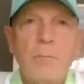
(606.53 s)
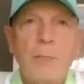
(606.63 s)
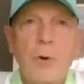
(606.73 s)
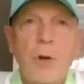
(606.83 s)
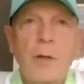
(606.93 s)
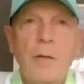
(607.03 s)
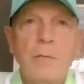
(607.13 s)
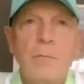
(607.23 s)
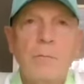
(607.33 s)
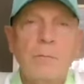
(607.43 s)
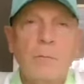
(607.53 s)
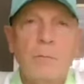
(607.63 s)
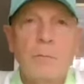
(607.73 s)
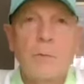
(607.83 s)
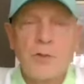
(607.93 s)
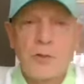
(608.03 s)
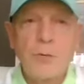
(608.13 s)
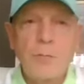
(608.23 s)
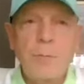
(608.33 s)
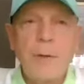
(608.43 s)
brought the
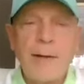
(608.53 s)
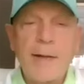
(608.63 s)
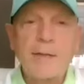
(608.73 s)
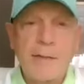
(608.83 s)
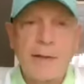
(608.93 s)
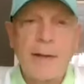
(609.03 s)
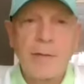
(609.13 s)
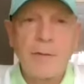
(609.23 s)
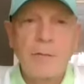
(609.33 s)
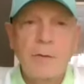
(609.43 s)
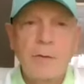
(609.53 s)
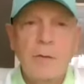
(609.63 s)
student body together.